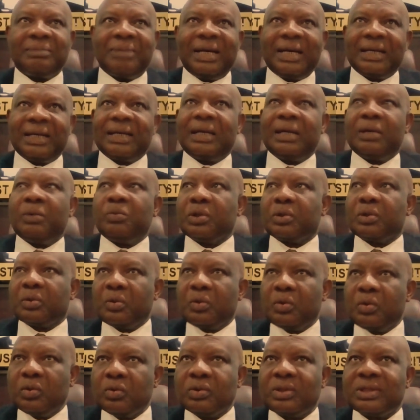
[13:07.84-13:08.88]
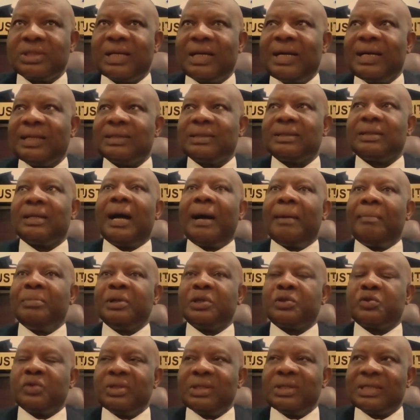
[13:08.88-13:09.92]
the market will close at
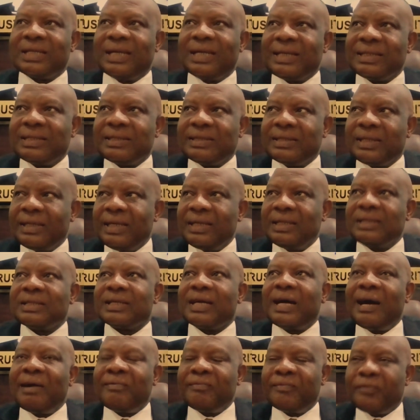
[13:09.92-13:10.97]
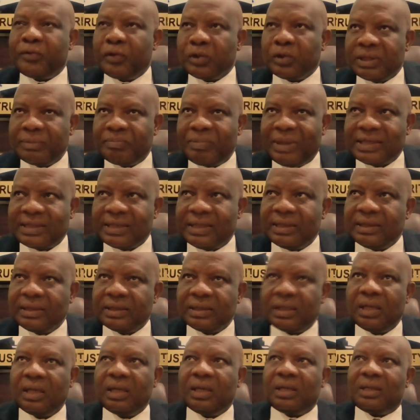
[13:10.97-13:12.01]
between 38 and 40%.
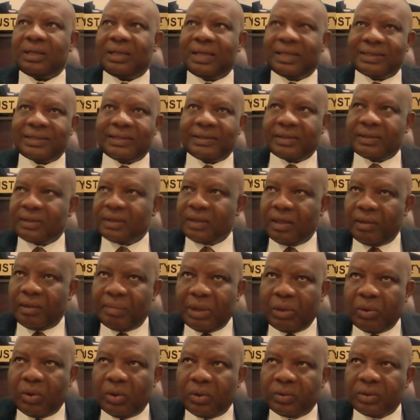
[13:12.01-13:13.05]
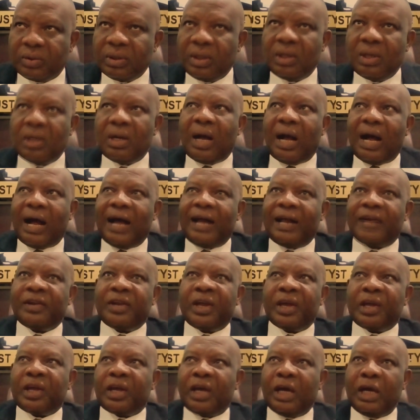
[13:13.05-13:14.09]
That is number one. And
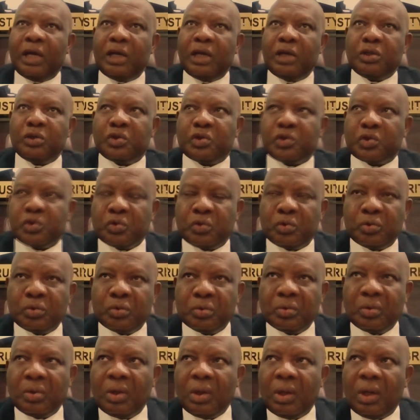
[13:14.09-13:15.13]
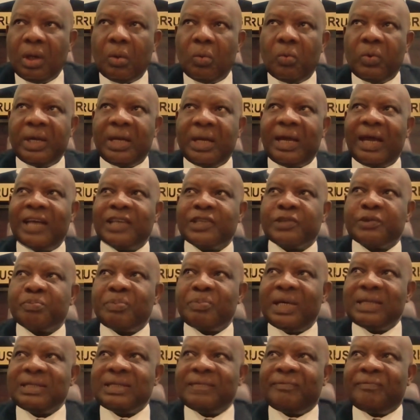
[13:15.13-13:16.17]
again, too, we
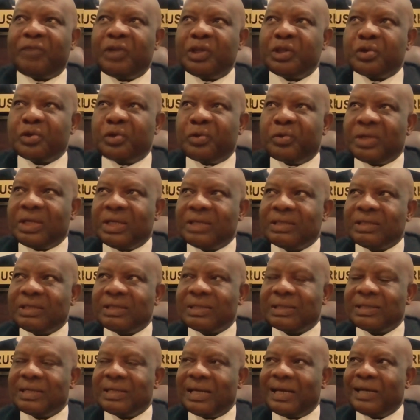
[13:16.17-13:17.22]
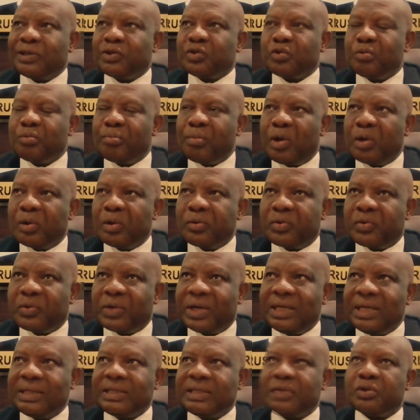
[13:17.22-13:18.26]
expect inflation this year to
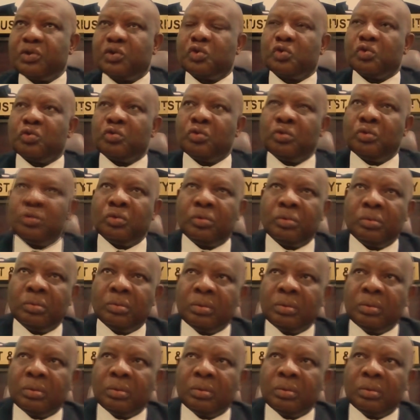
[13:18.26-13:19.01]
moderate to